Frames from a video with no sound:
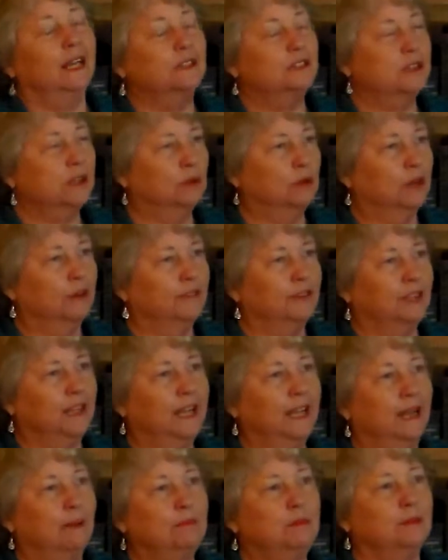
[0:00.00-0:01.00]
as so often
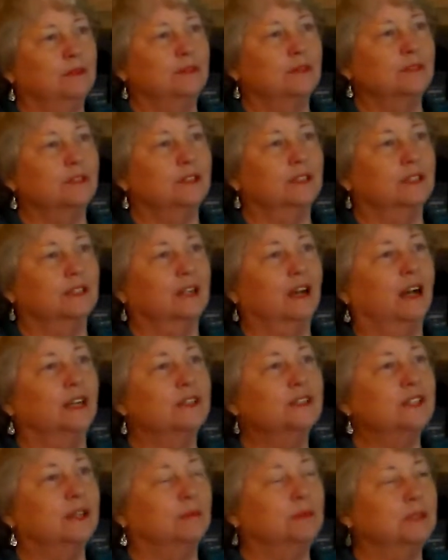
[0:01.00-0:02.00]
happens, the
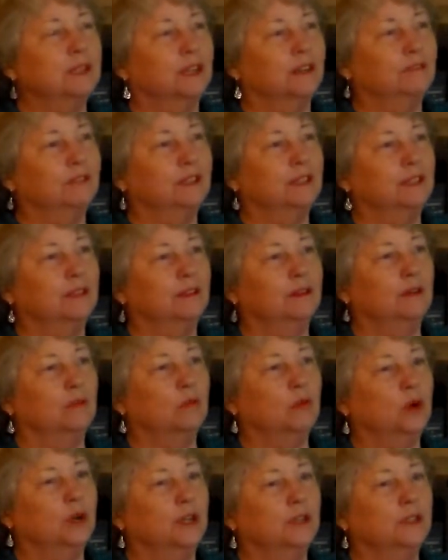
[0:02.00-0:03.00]
concept of it
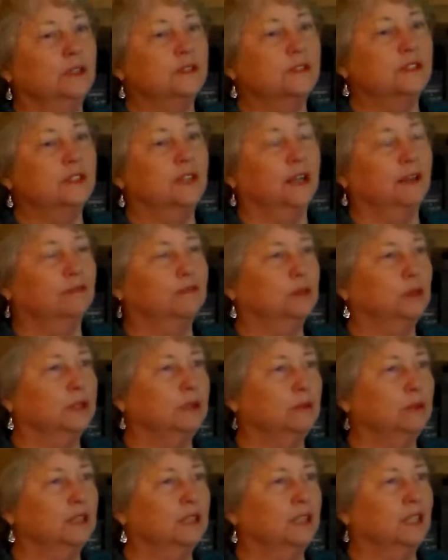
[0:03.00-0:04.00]
was not
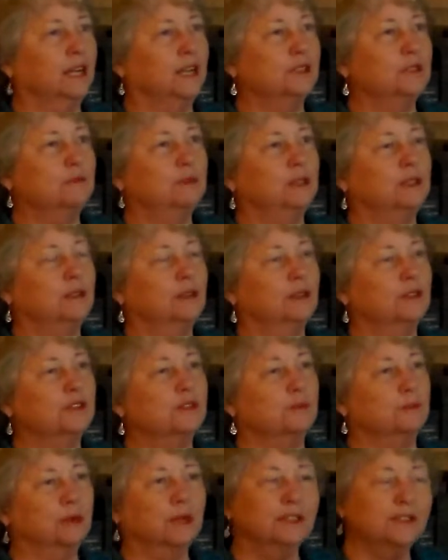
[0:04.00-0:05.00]
fully realized because
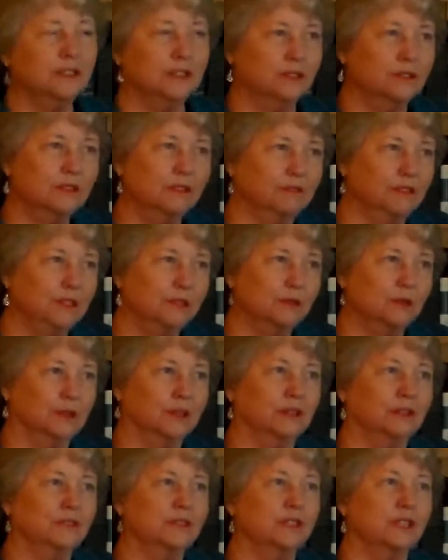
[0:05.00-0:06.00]
the presidents of these
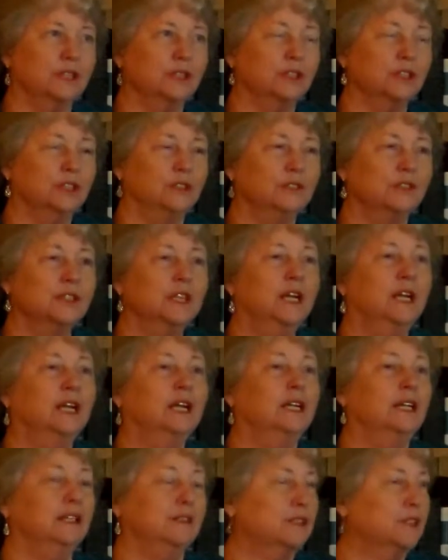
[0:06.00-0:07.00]
organizations,
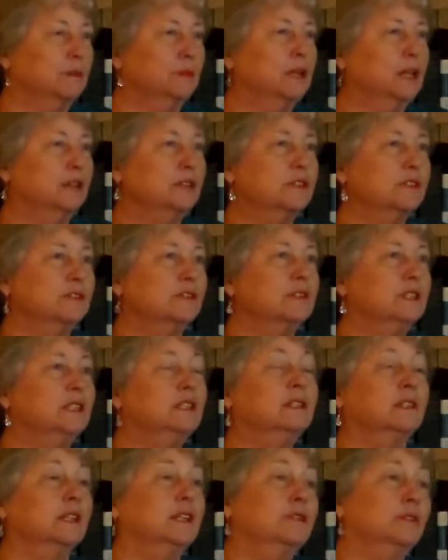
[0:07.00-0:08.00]
in some cases,
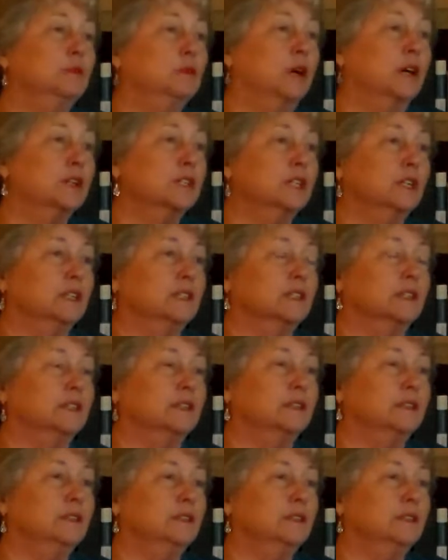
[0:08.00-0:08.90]
didn't live in Washington.